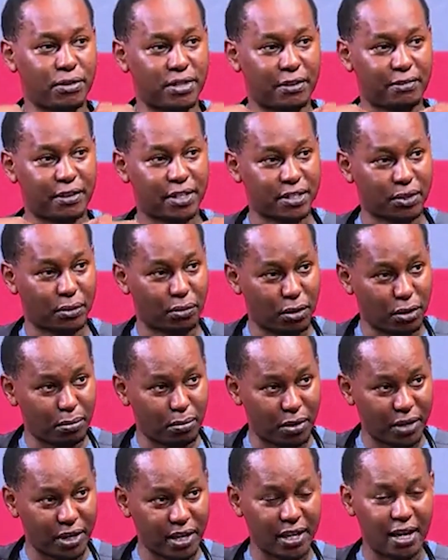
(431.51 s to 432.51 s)
it affects the whole
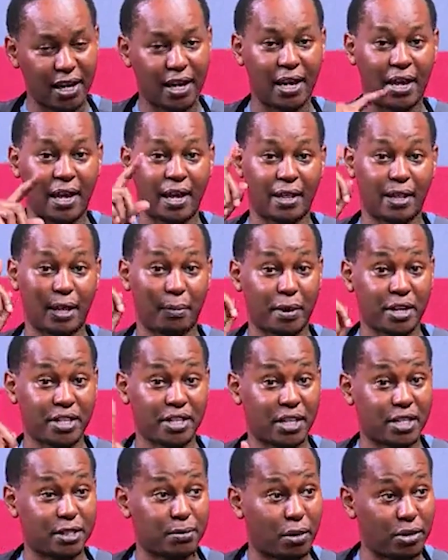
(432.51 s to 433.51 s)
body, the
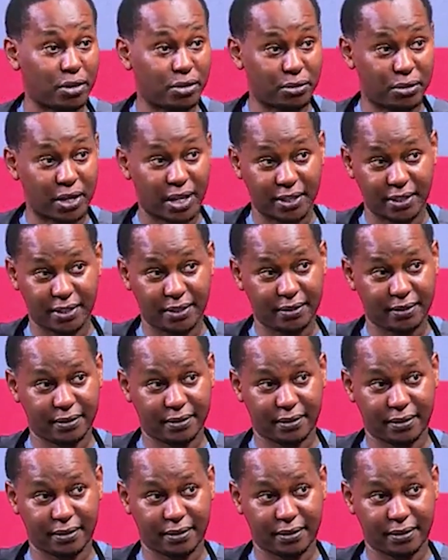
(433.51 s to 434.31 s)
pressure is bound to rise